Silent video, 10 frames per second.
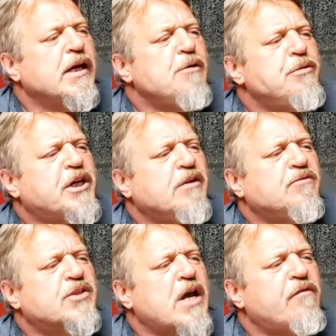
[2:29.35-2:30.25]
It
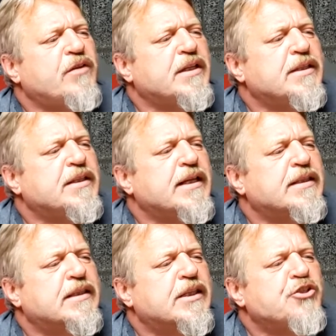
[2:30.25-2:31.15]
becomes evident that
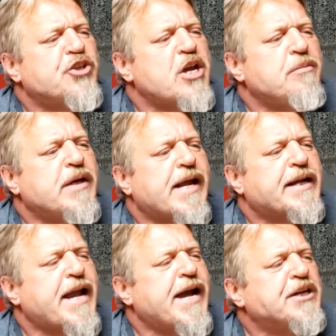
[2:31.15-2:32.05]
the shaman had
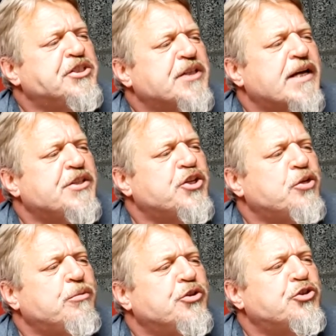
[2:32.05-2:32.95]
cast on
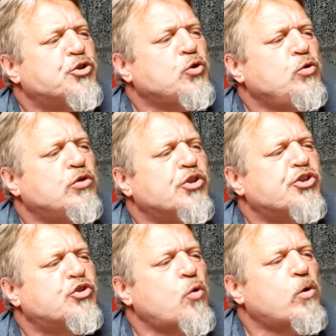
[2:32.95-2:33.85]
them is true, and the
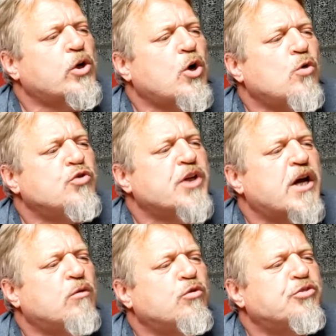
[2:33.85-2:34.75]
story goes
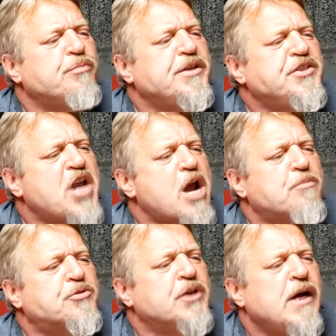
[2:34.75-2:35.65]
on with
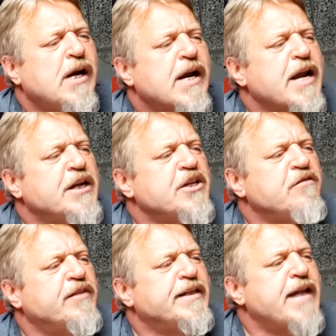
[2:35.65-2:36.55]
mishaps and
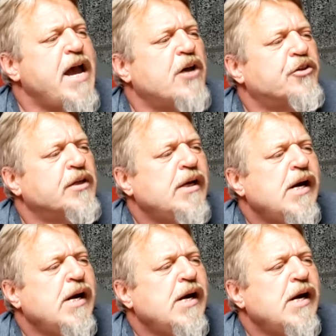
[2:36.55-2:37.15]
even death.